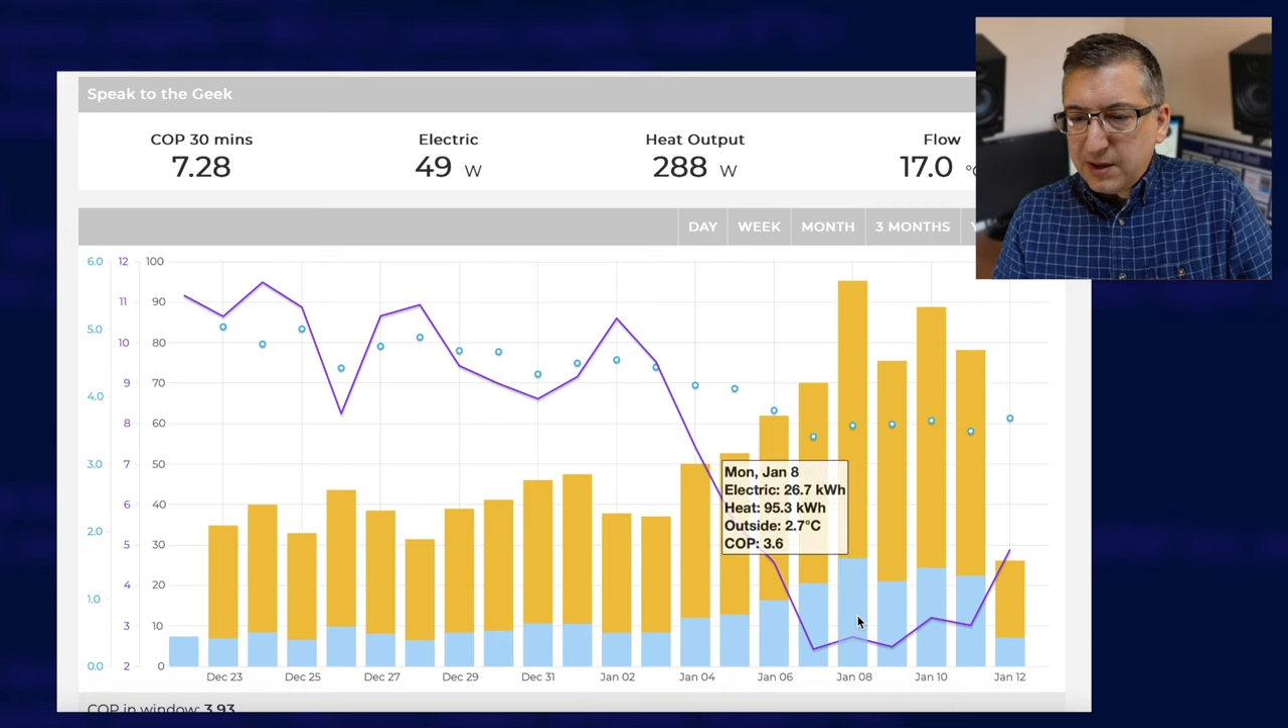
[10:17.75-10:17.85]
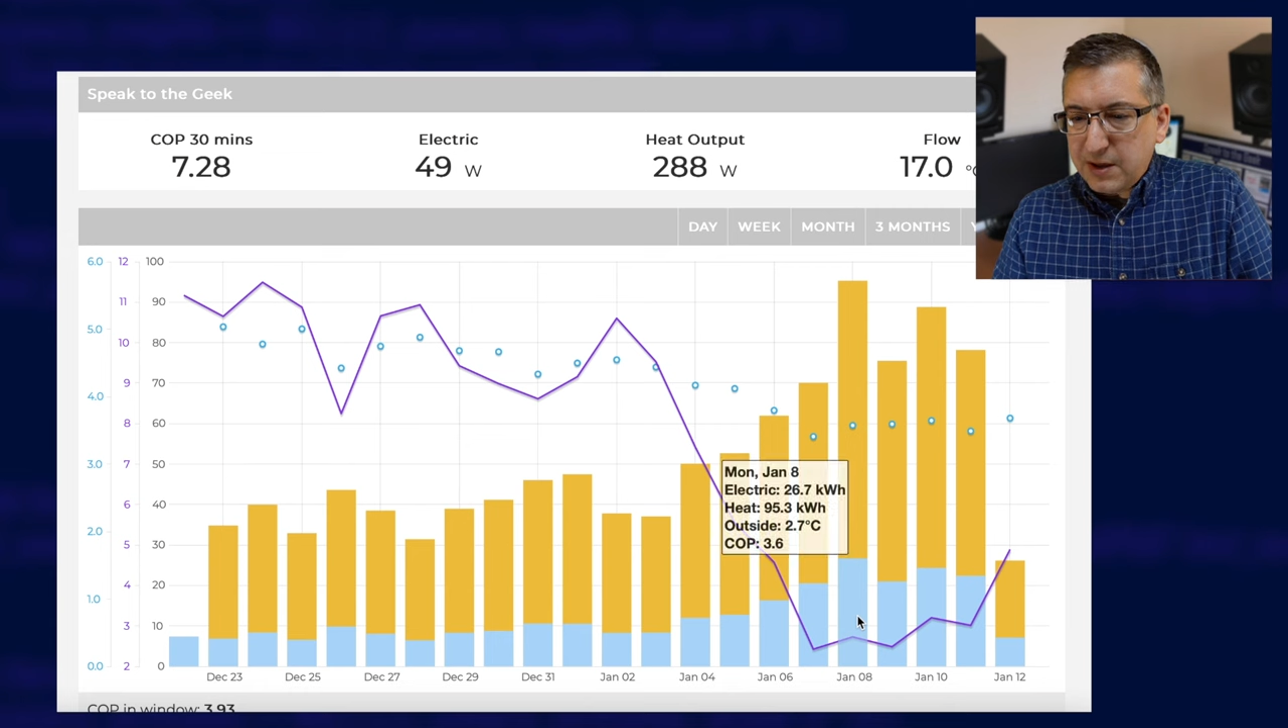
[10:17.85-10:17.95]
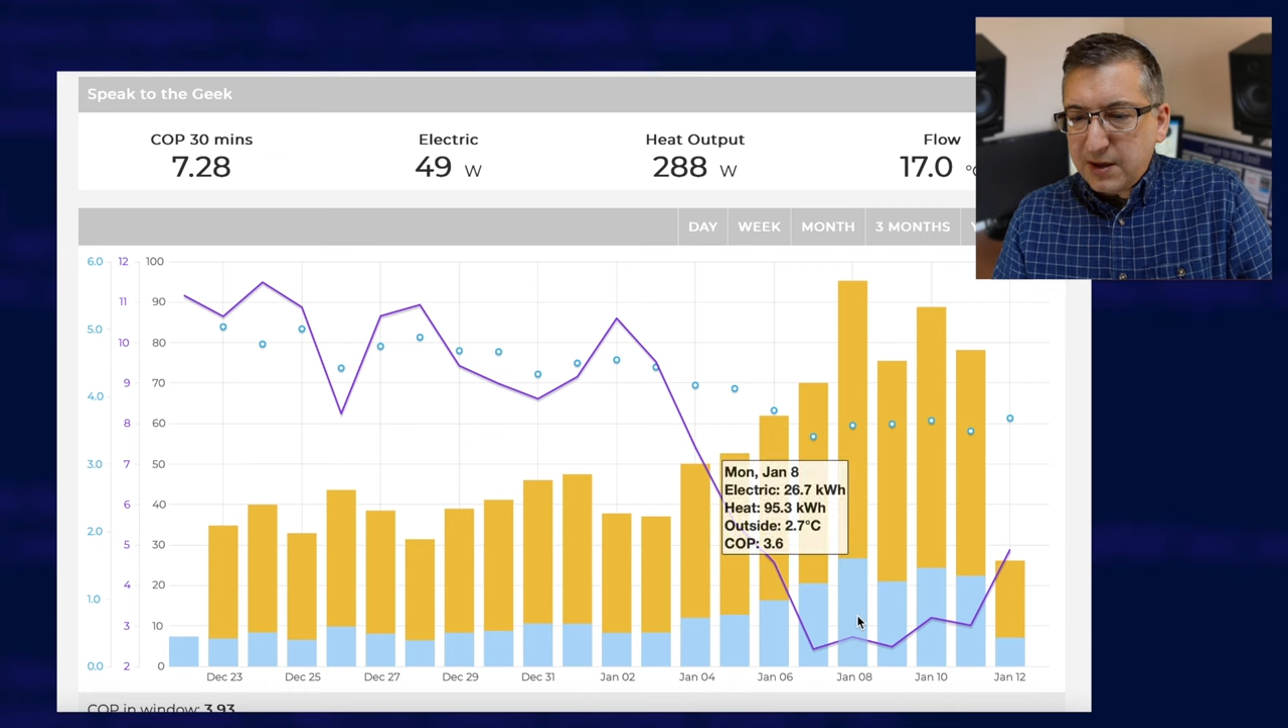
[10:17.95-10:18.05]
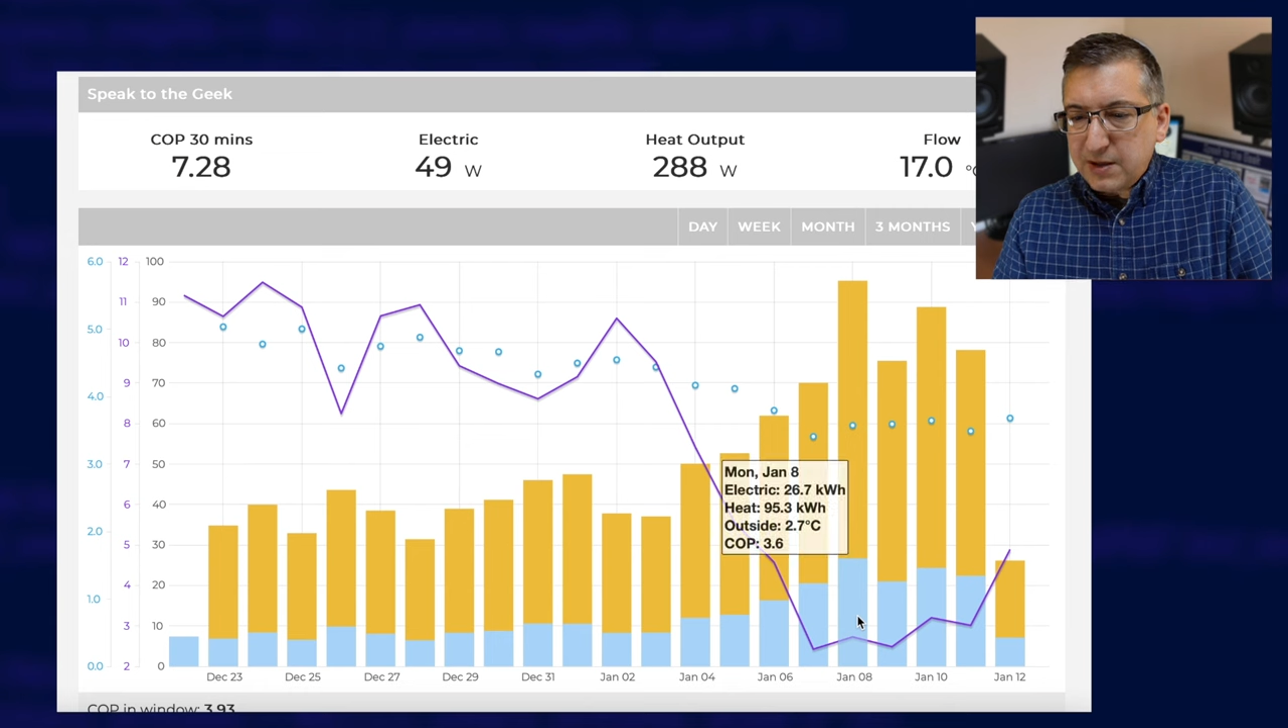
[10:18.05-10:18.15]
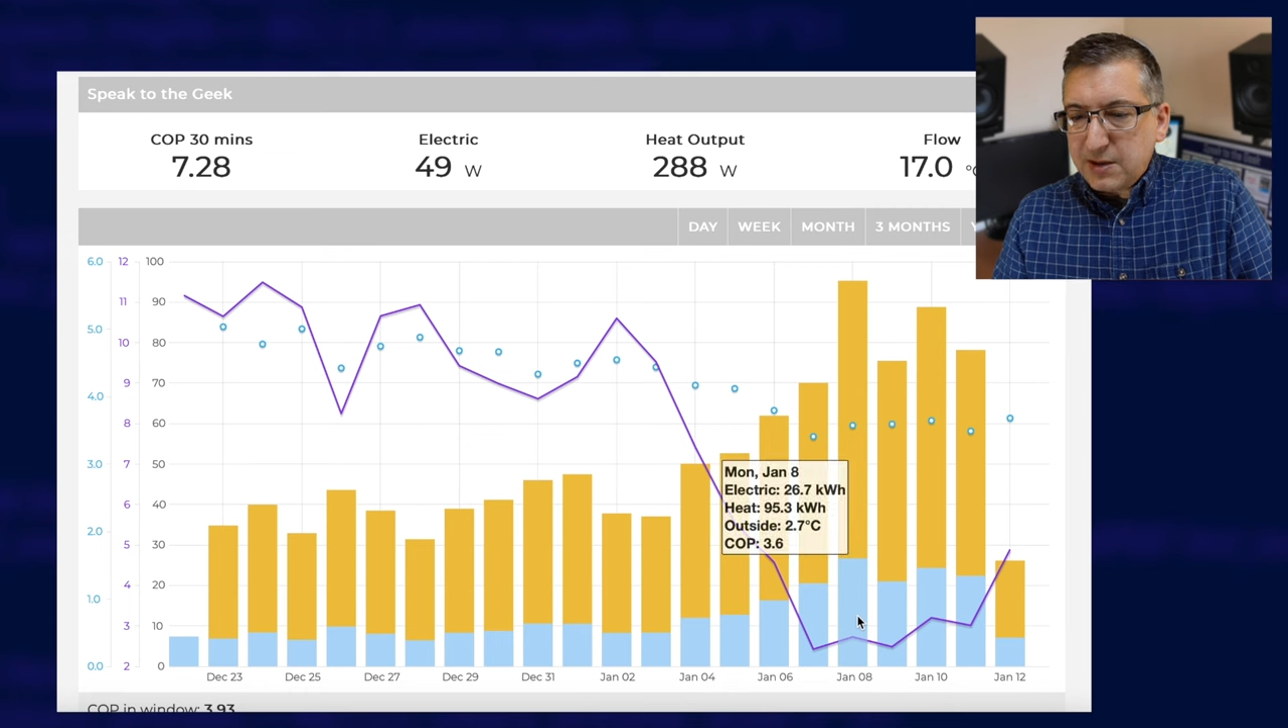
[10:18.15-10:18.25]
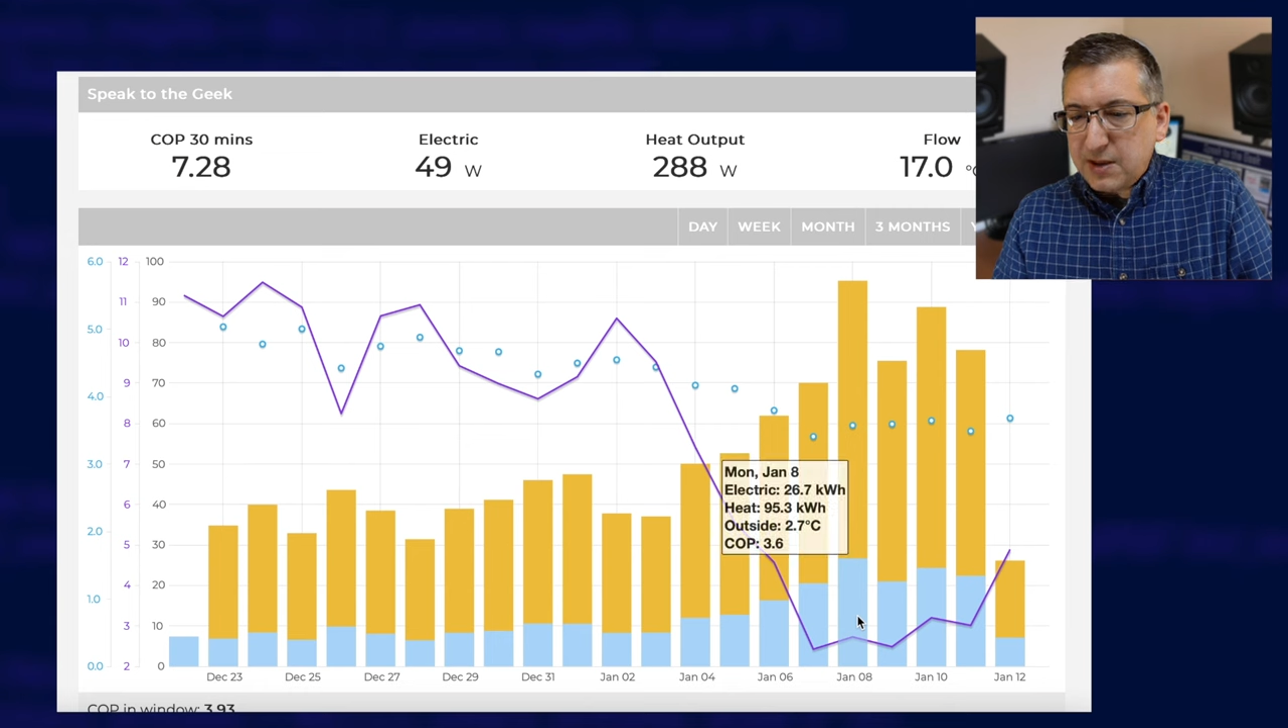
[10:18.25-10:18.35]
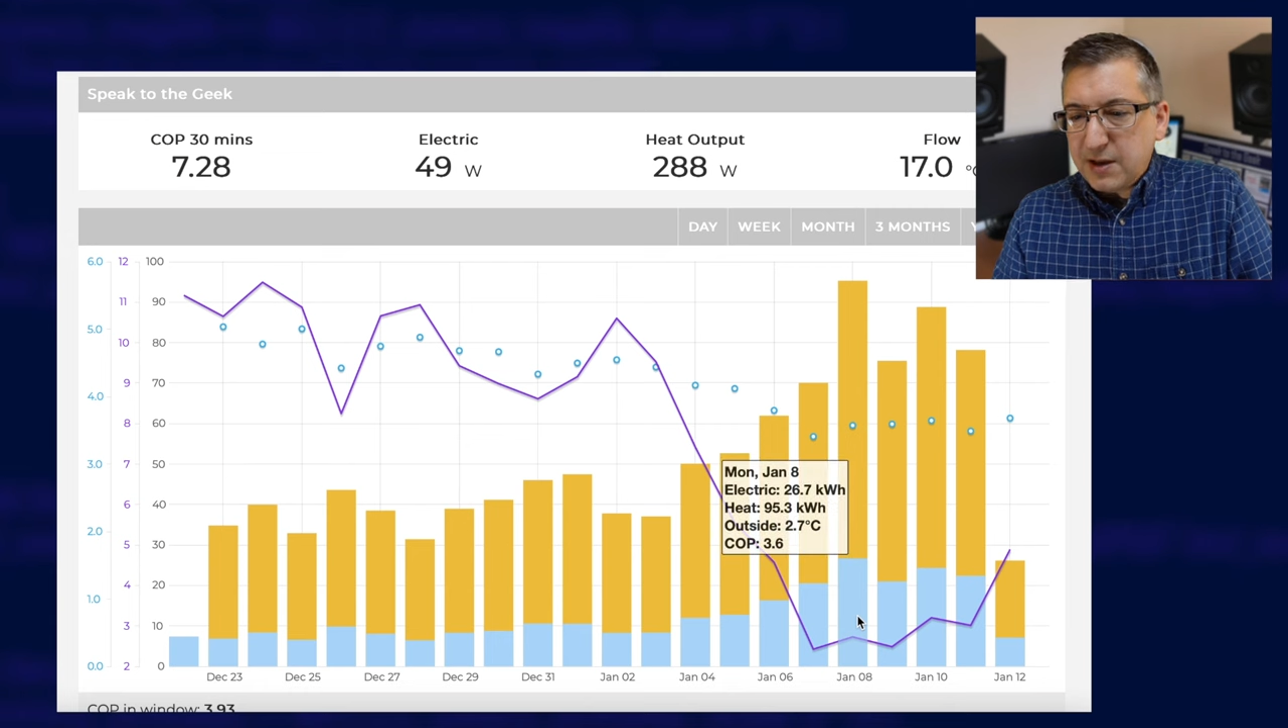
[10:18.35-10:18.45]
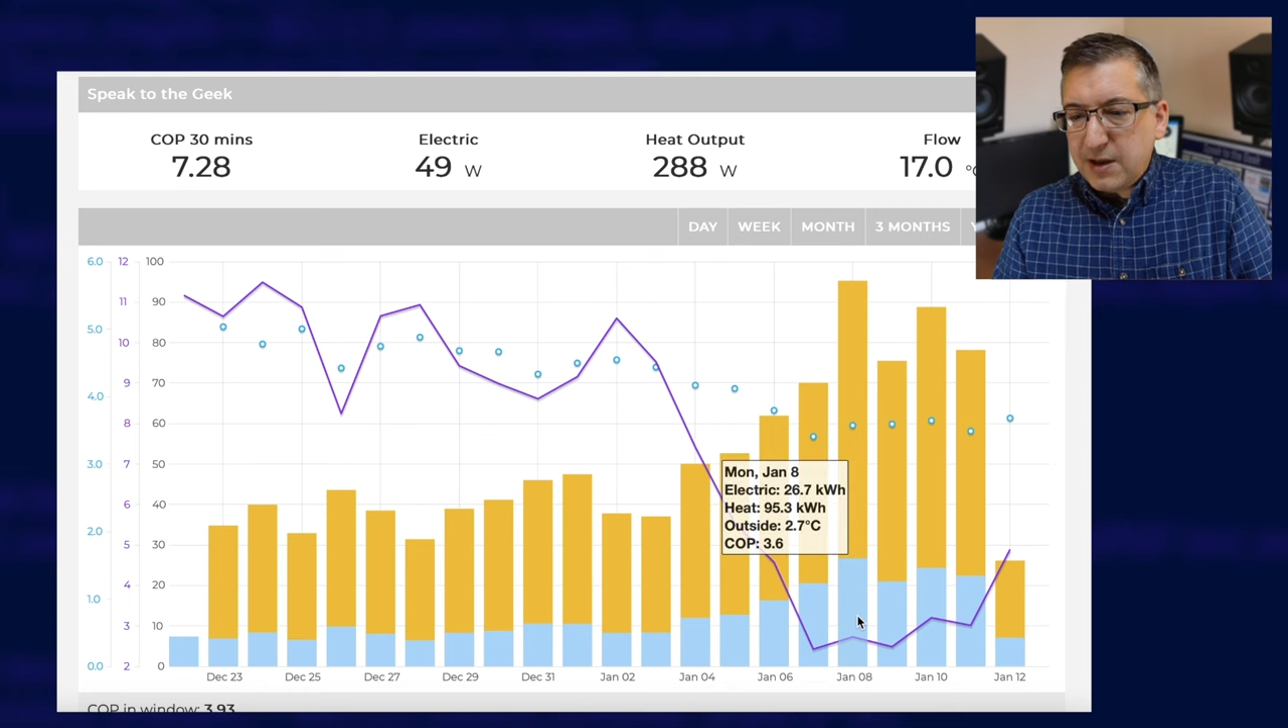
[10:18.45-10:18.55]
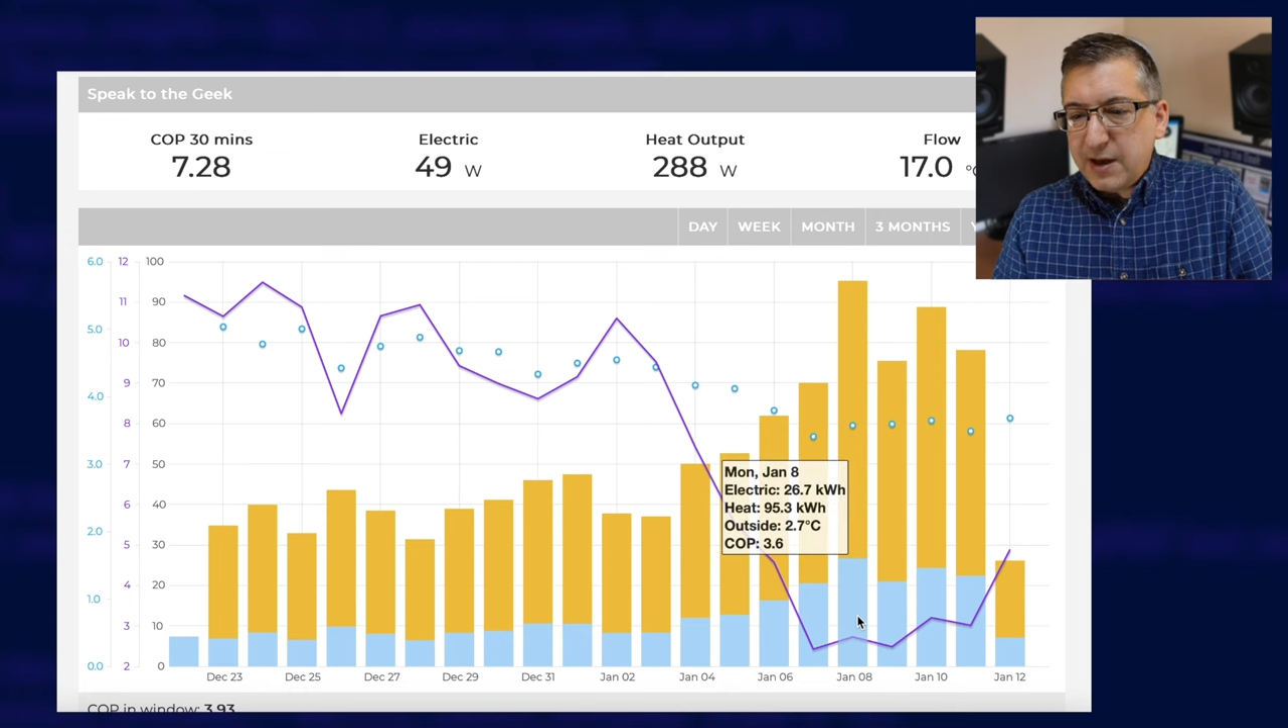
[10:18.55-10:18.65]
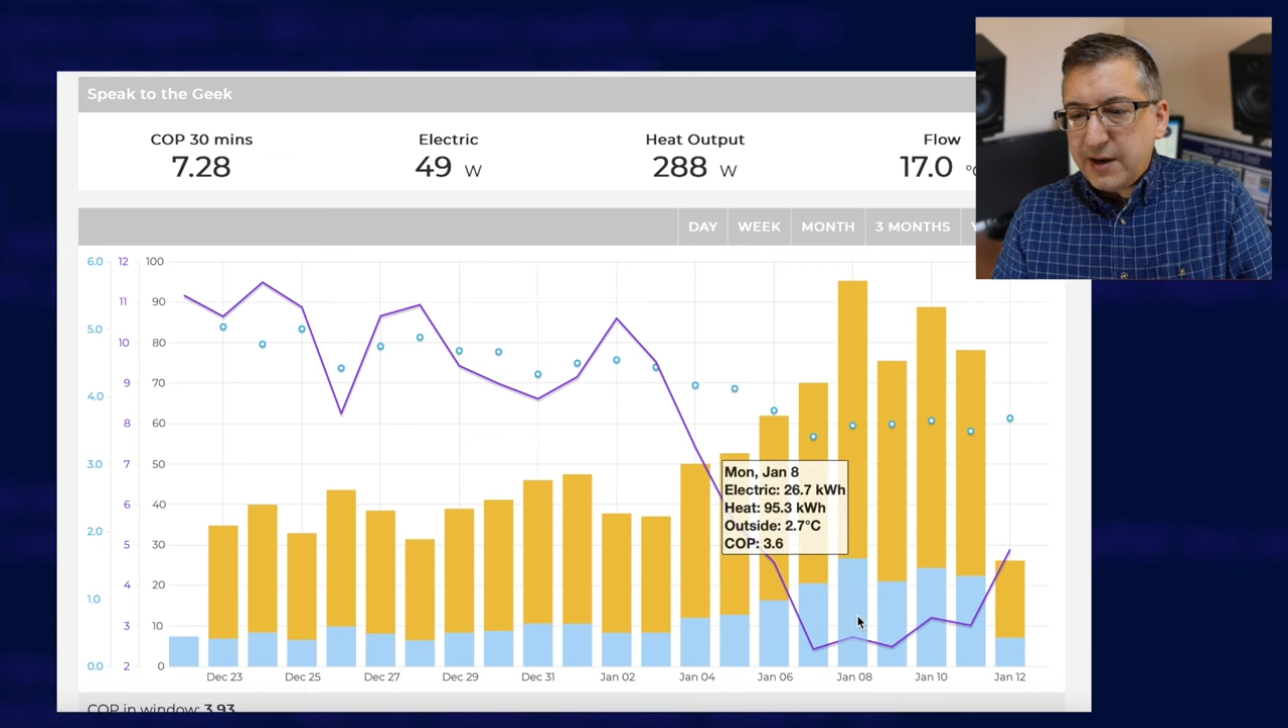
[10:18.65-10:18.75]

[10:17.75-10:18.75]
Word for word: is the